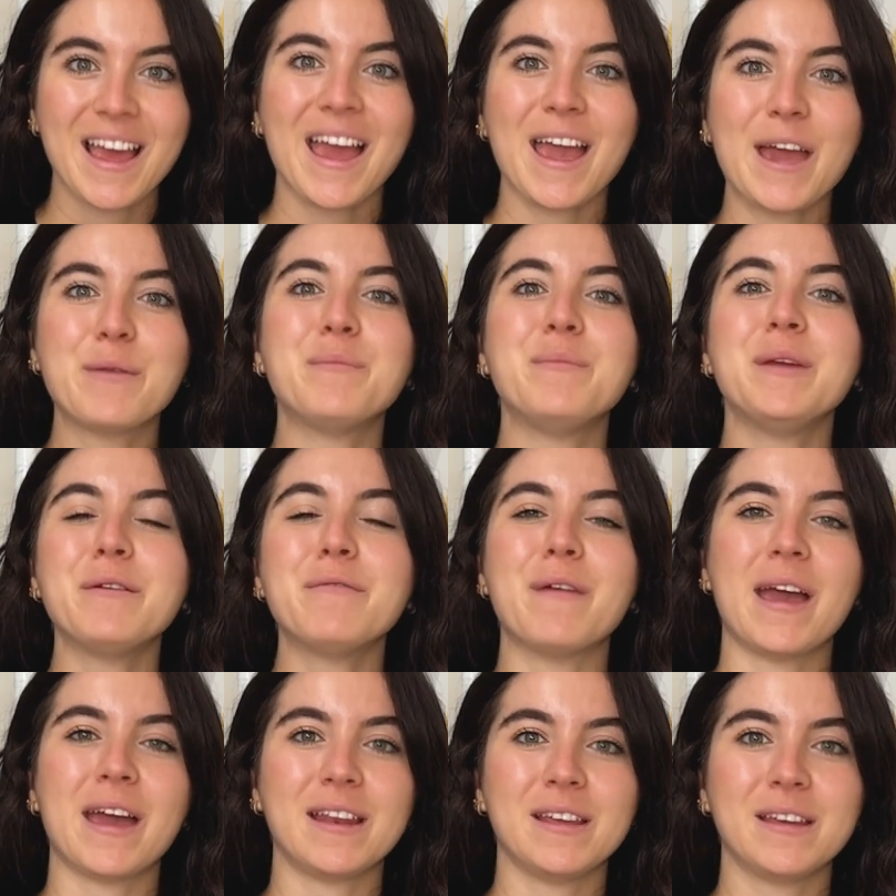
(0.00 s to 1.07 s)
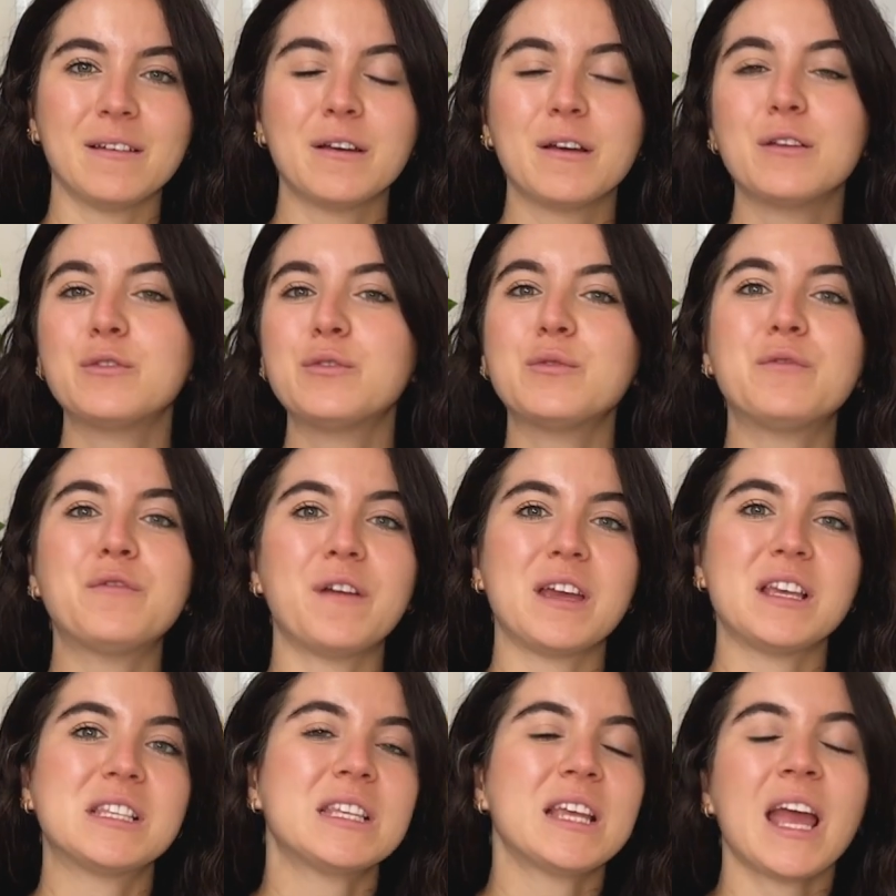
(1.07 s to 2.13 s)
and be ready to
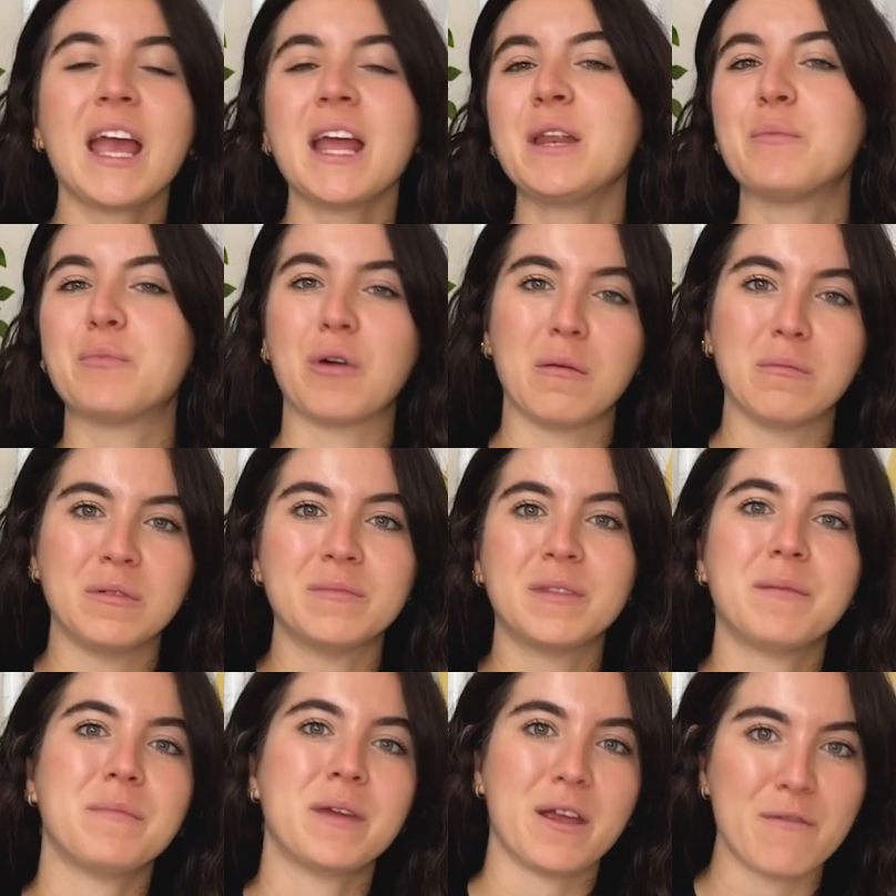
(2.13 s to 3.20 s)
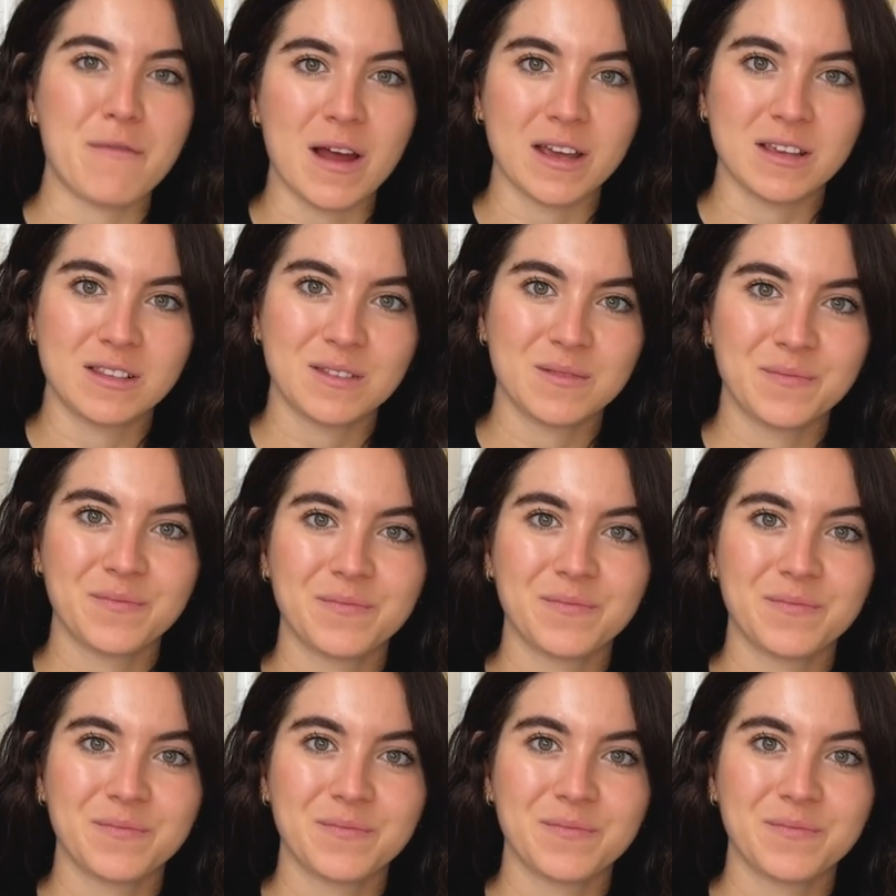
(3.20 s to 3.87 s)
face any problem that may arise.